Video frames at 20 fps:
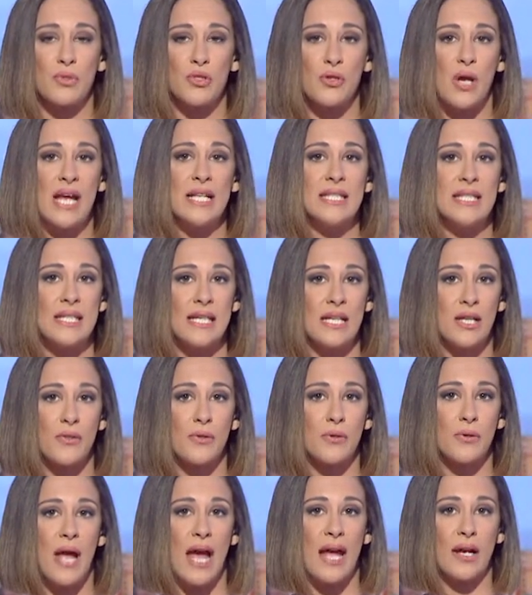transiting
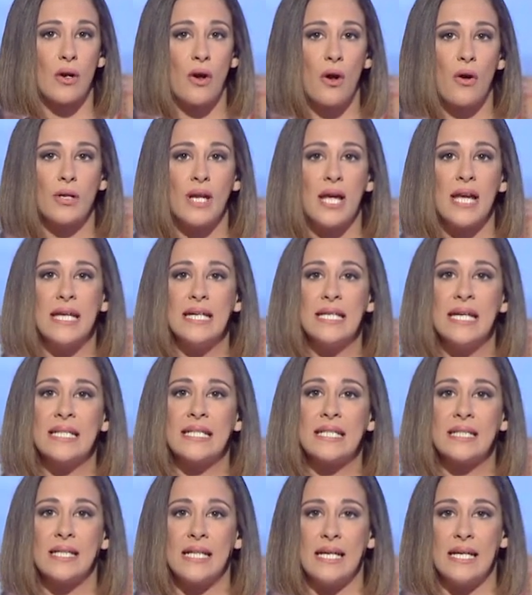through Ancona in
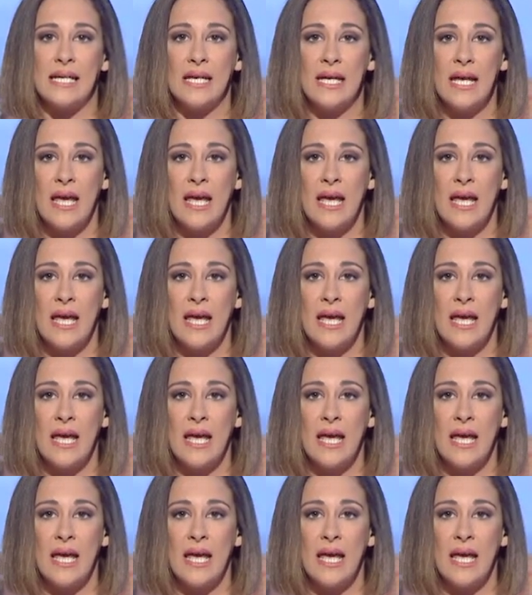Italy.